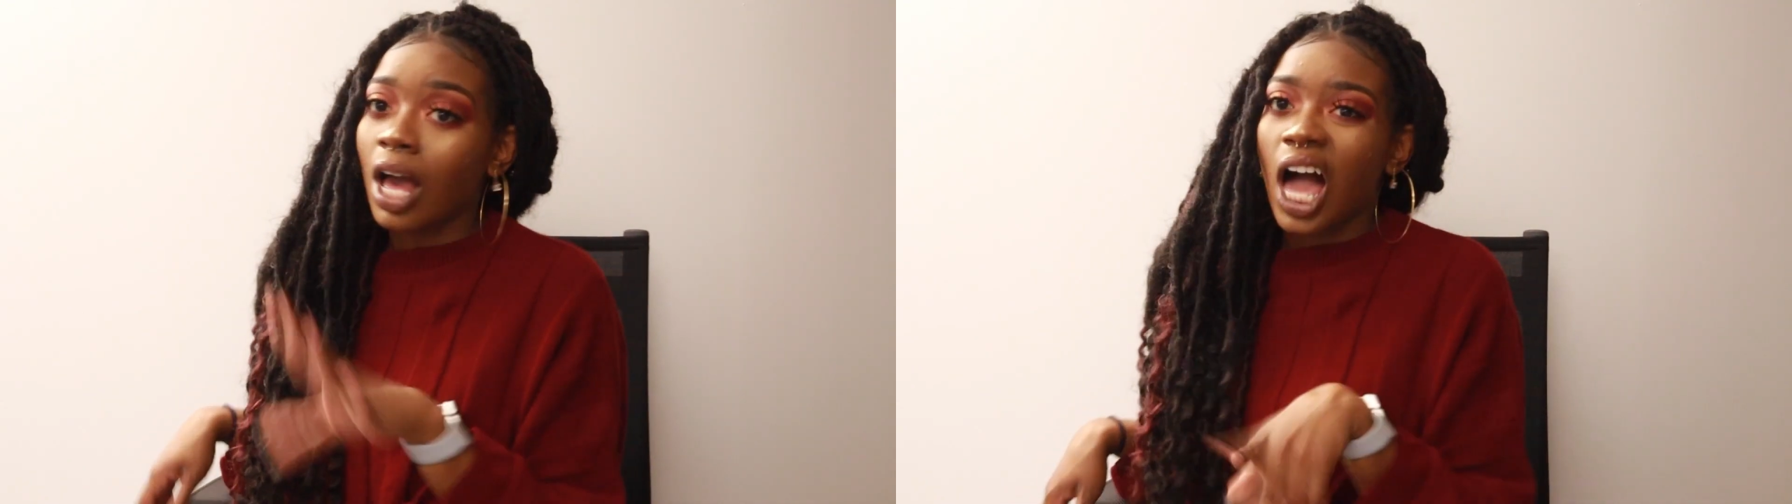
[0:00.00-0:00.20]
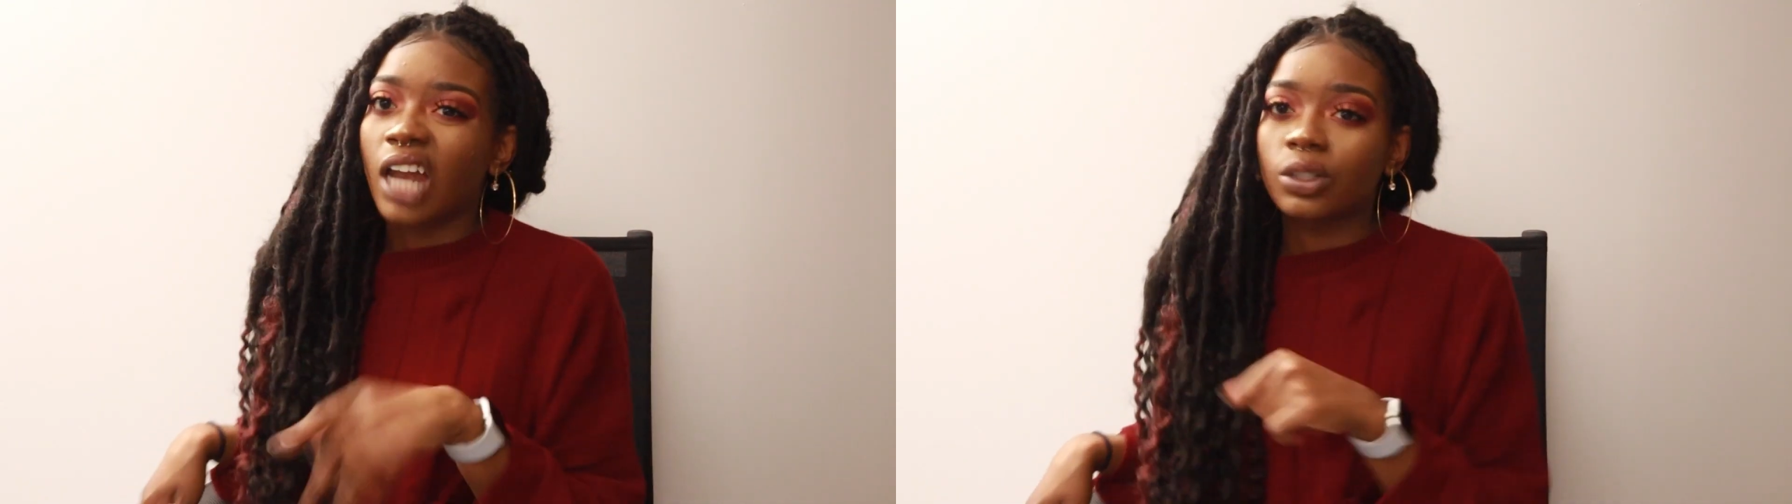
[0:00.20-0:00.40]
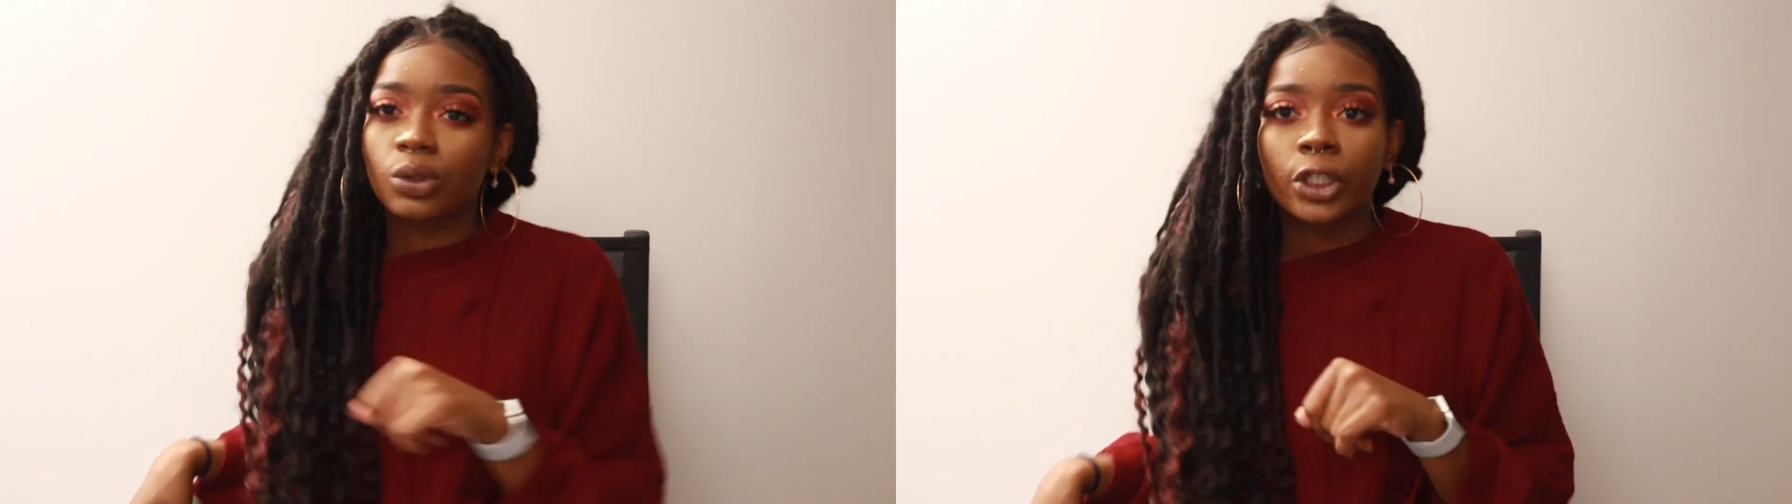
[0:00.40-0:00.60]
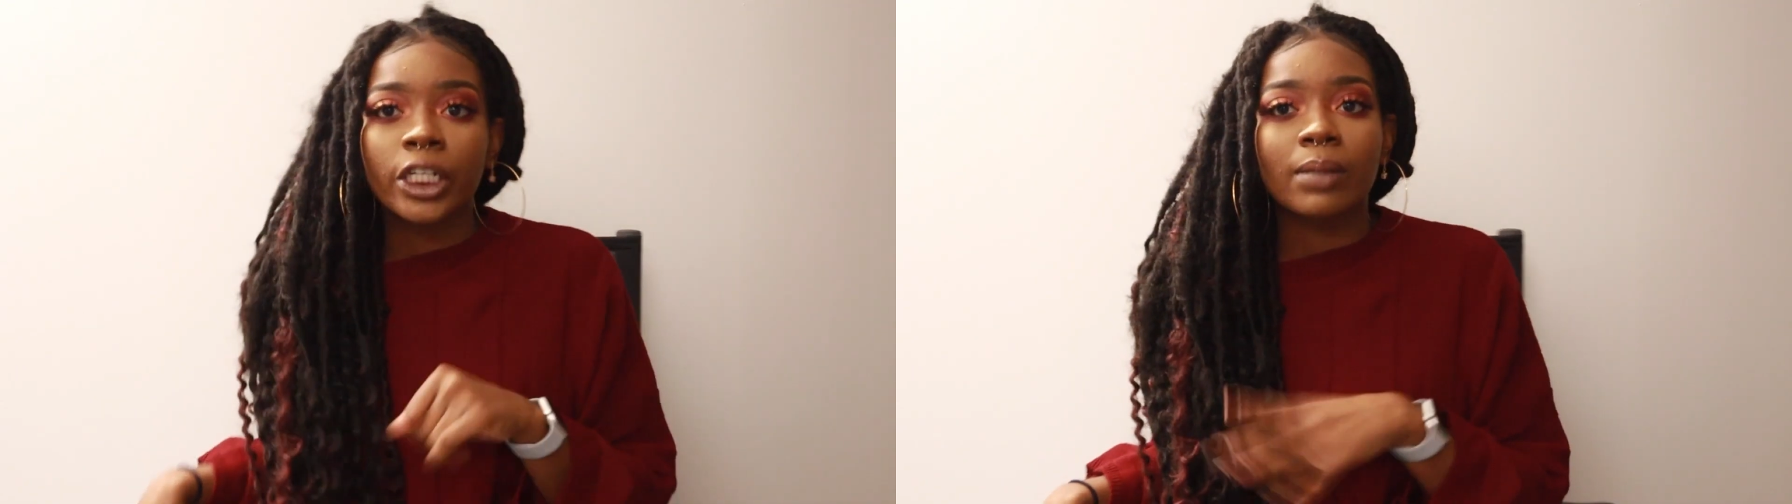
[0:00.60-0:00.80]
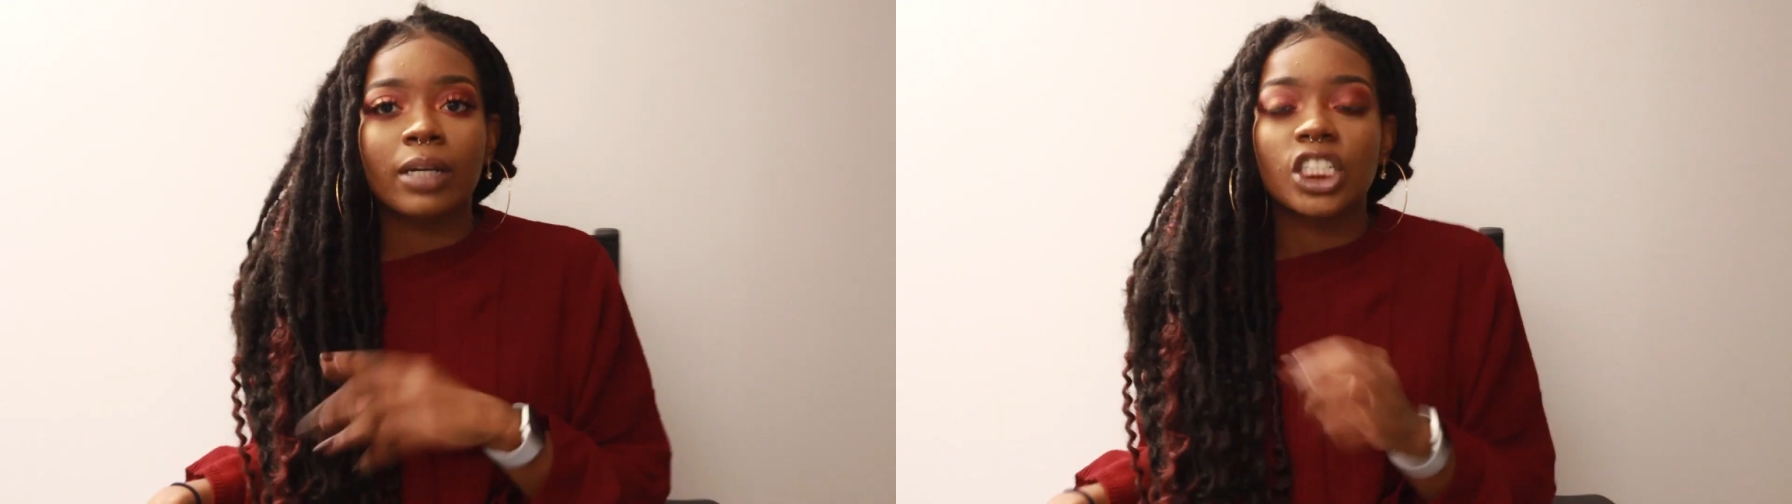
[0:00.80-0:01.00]
I don't do
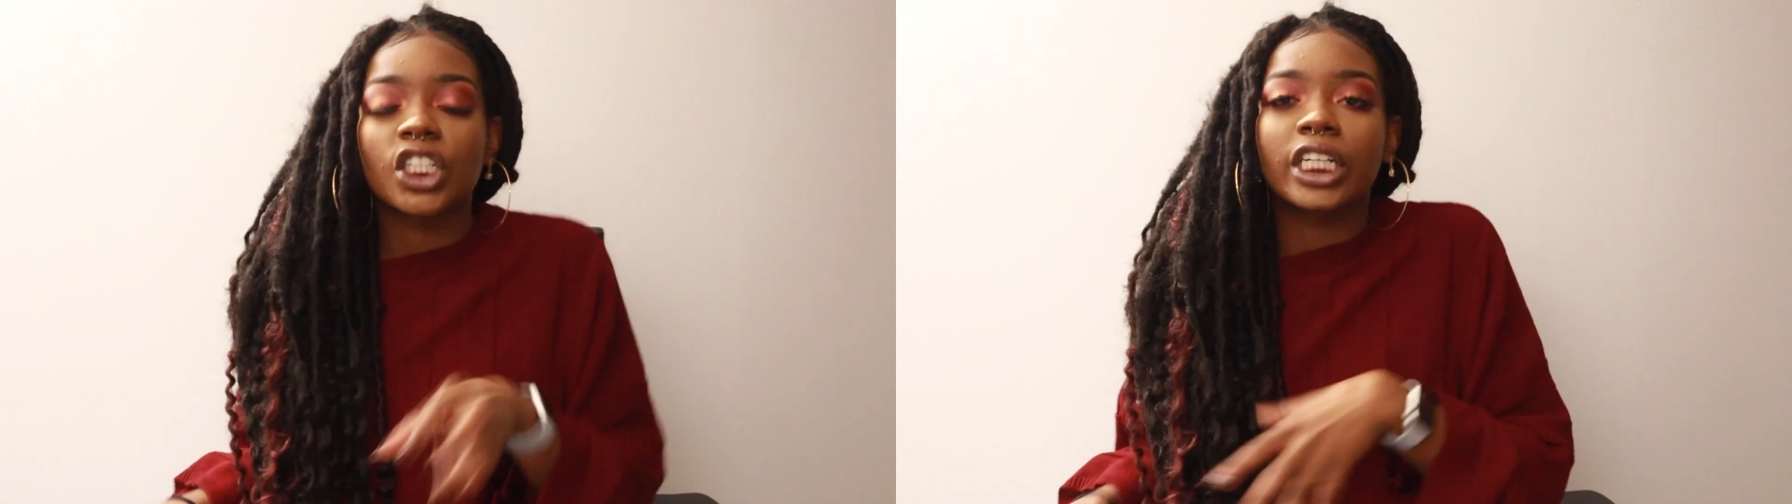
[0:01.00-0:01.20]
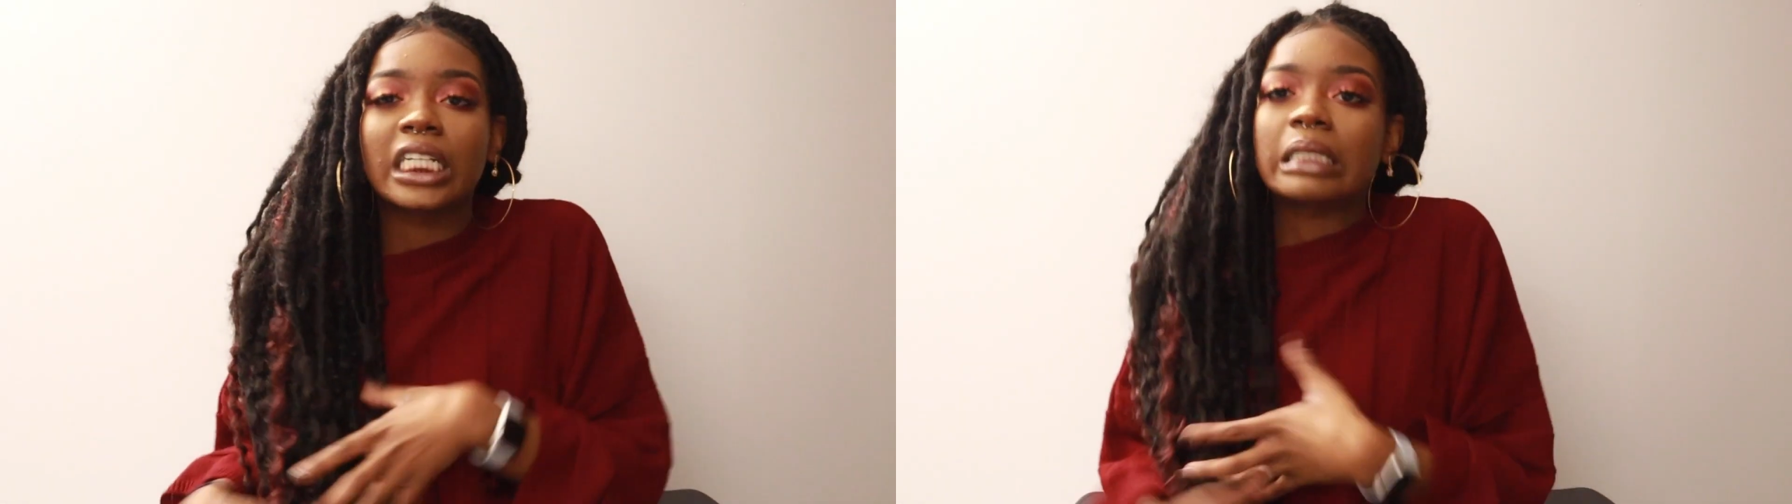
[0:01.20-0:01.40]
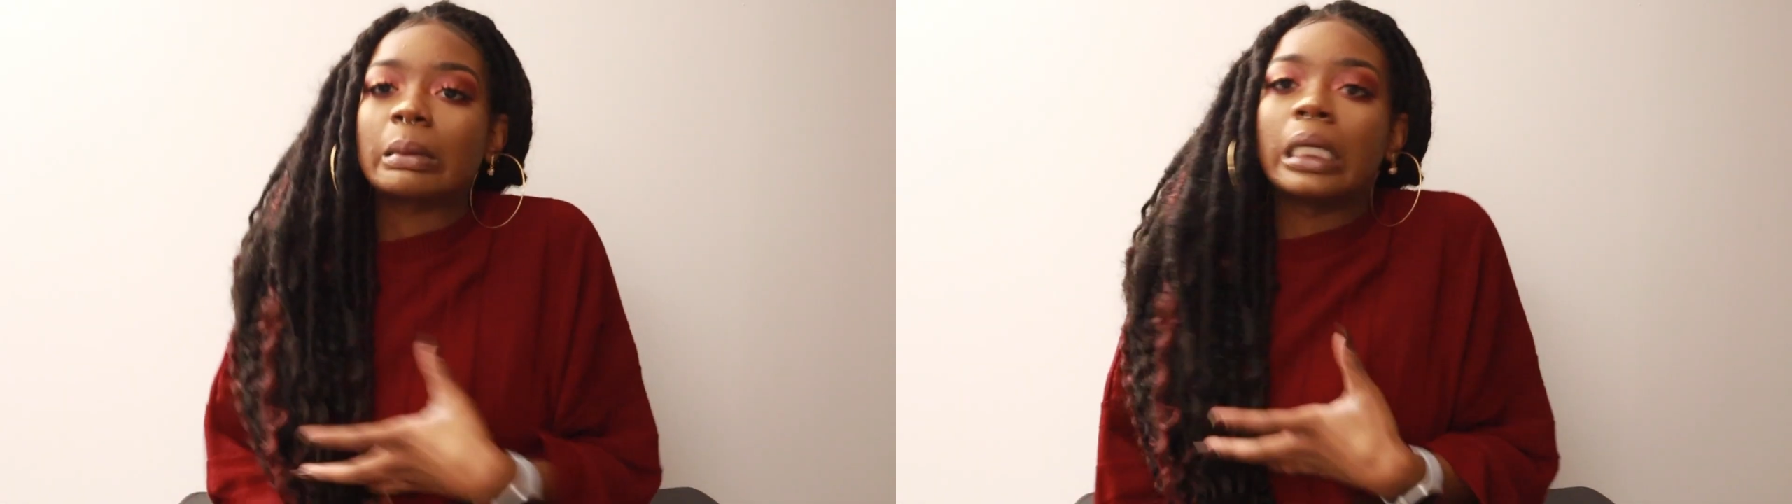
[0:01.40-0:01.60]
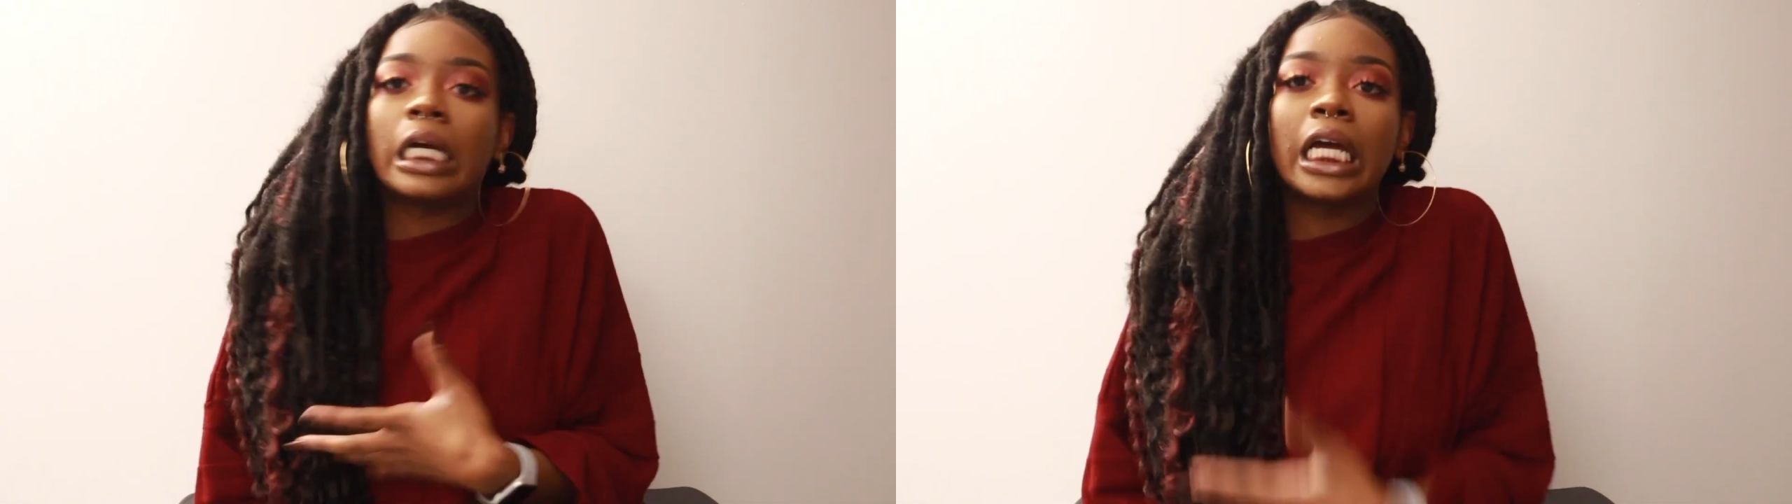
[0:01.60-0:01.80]
cream, because cream,